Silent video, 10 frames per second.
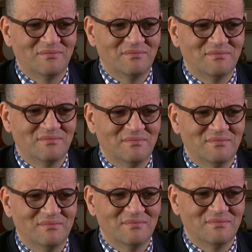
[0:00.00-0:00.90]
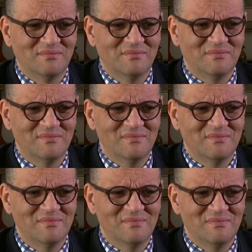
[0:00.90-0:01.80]

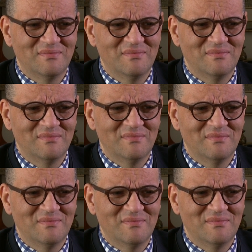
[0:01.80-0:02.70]
(silence)